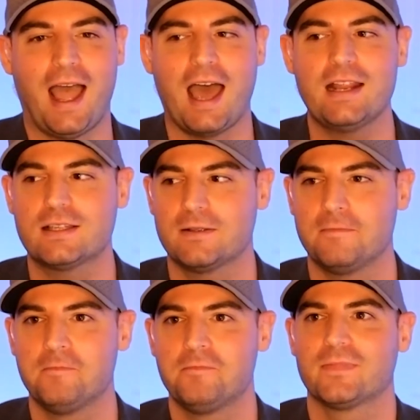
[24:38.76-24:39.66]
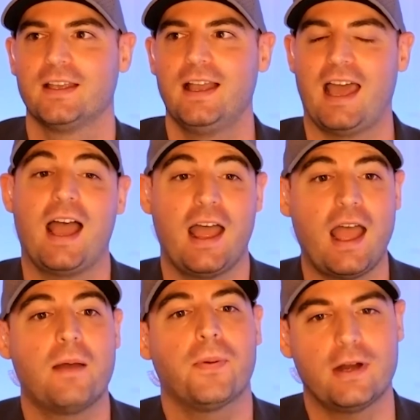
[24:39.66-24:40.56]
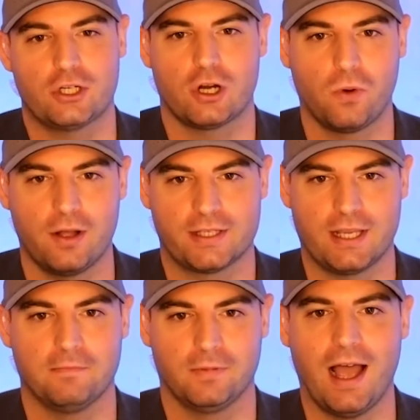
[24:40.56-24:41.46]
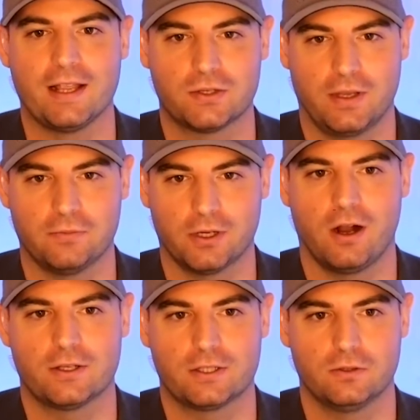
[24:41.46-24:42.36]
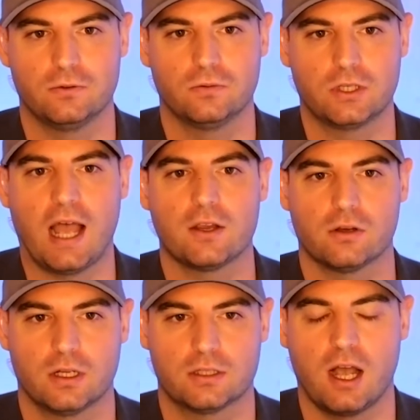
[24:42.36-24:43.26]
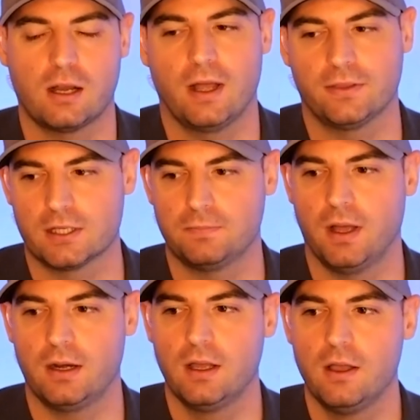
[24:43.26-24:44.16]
how does, and I'm pretty sure we're on the same lines in regards to how you're going to talk about this, but